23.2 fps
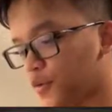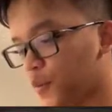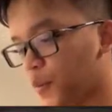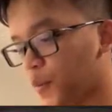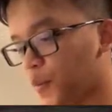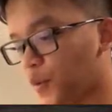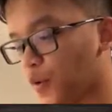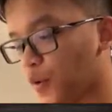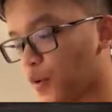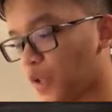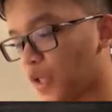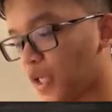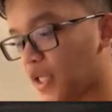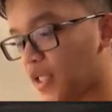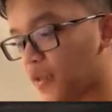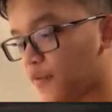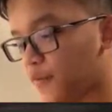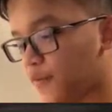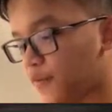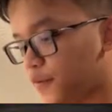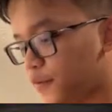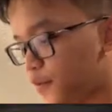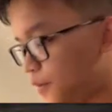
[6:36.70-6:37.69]
people are kind
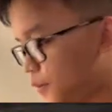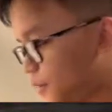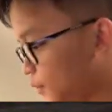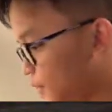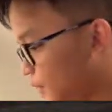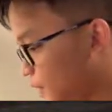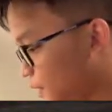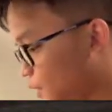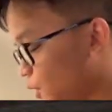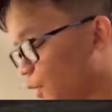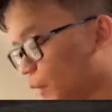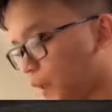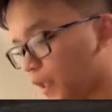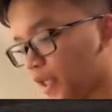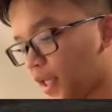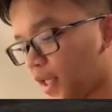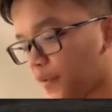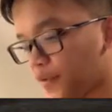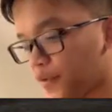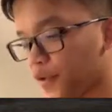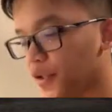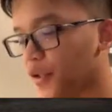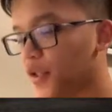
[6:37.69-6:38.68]
of going
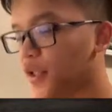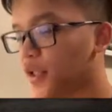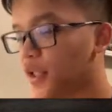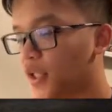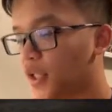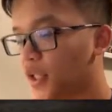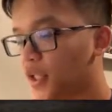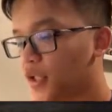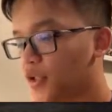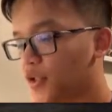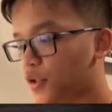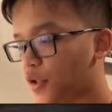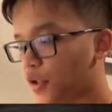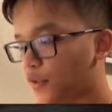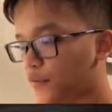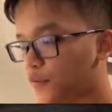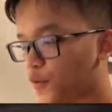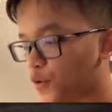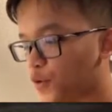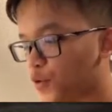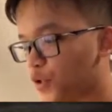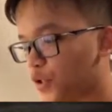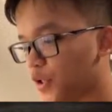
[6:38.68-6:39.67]
after. Dark
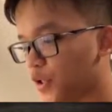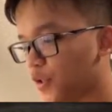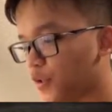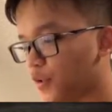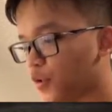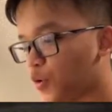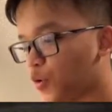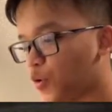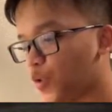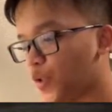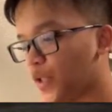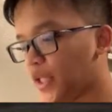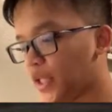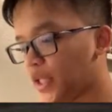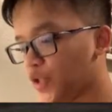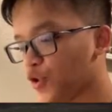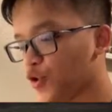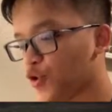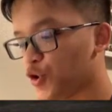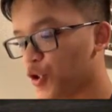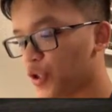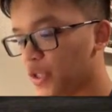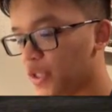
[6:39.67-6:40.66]
Fortune, 3
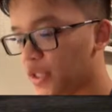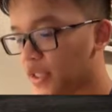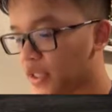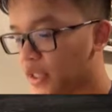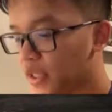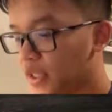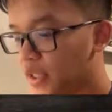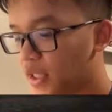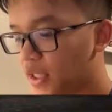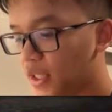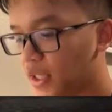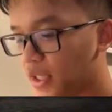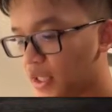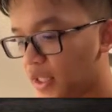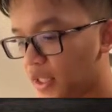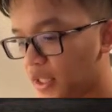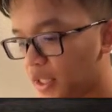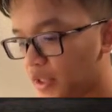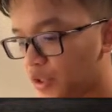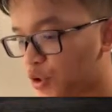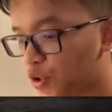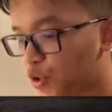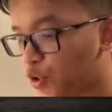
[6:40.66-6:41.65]
energy.
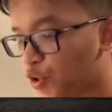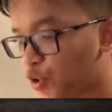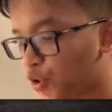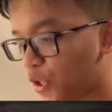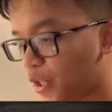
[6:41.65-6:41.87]
Search your